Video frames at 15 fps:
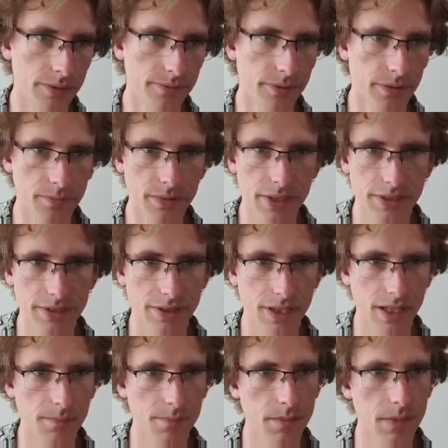from this
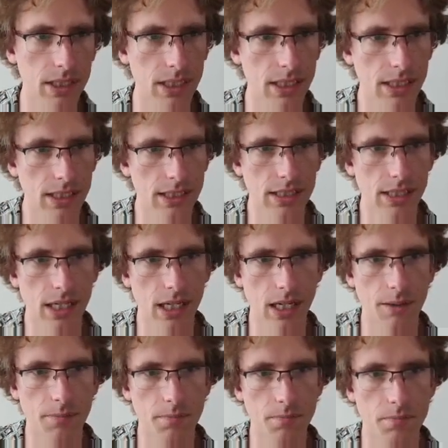team
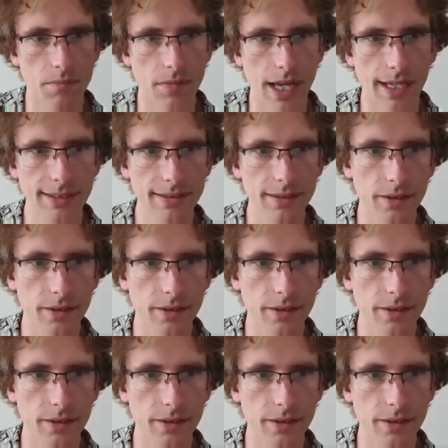has